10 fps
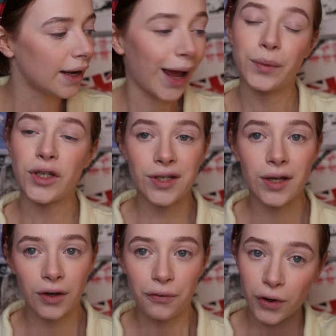I'm just
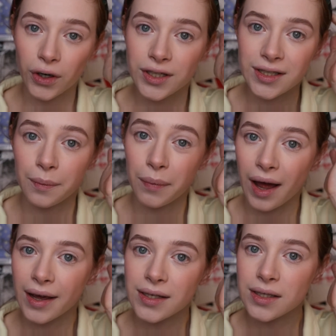gonna first
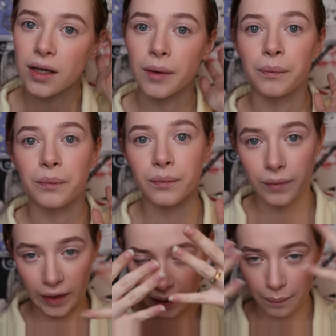apply some
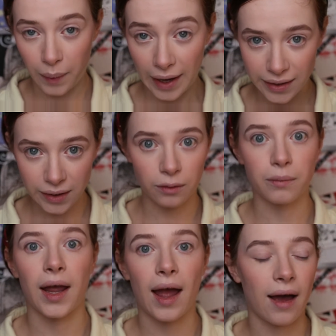like base on
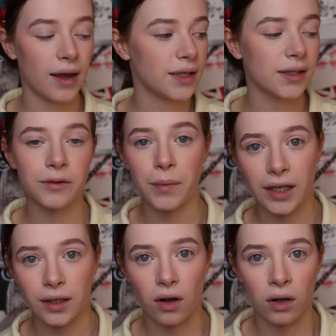my eyes to make
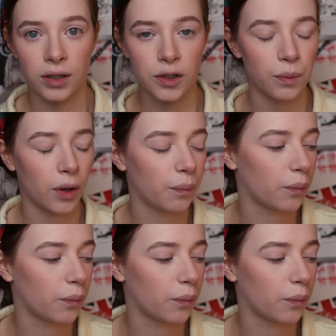the colors pop